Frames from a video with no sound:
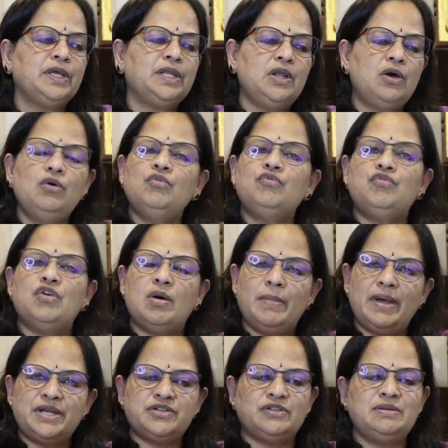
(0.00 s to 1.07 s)
Now
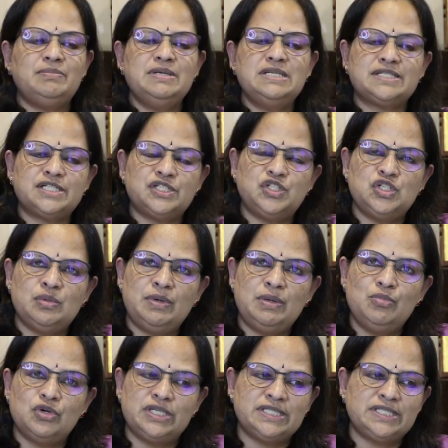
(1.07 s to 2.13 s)
format of the bills receivable
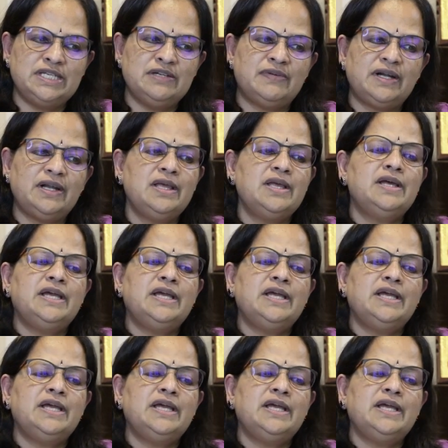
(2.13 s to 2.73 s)
book is given.